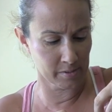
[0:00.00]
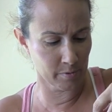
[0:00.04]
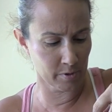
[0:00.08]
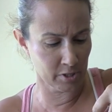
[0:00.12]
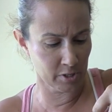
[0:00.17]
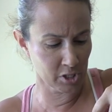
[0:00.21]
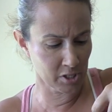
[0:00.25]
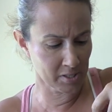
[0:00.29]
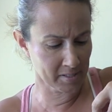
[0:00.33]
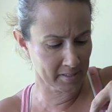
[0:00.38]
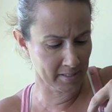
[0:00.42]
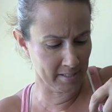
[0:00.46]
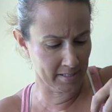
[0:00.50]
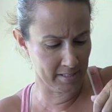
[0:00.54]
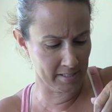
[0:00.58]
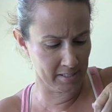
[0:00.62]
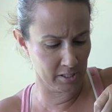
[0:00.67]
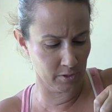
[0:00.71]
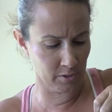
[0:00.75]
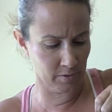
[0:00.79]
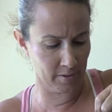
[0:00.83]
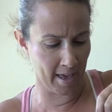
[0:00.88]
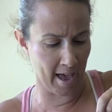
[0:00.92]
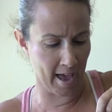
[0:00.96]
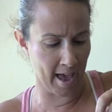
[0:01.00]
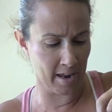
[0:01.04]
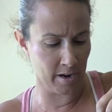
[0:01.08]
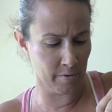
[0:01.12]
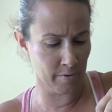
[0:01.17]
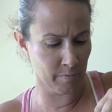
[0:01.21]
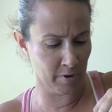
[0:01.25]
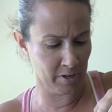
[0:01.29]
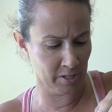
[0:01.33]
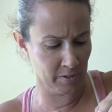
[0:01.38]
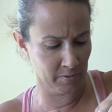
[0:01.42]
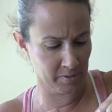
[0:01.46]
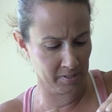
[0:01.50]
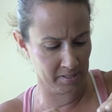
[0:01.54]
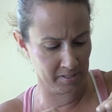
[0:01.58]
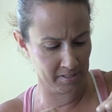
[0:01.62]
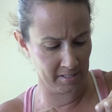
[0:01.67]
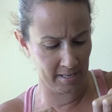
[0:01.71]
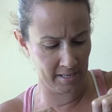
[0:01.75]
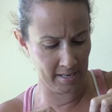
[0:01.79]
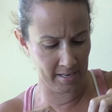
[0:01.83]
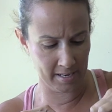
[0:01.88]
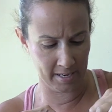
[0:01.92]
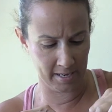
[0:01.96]
So we're just gonna do that, and what
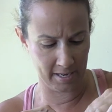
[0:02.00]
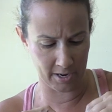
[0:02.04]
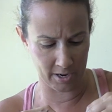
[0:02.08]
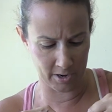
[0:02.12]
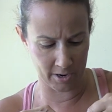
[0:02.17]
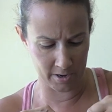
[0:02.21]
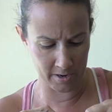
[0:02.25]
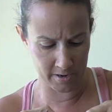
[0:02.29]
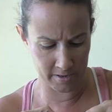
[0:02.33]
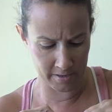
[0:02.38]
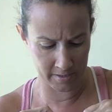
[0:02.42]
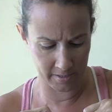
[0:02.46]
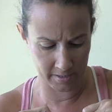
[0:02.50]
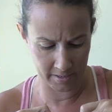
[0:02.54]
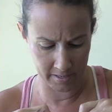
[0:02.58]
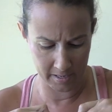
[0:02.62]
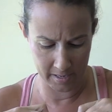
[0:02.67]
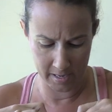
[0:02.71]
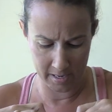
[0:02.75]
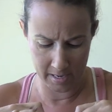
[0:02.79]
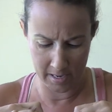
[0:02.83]
you see here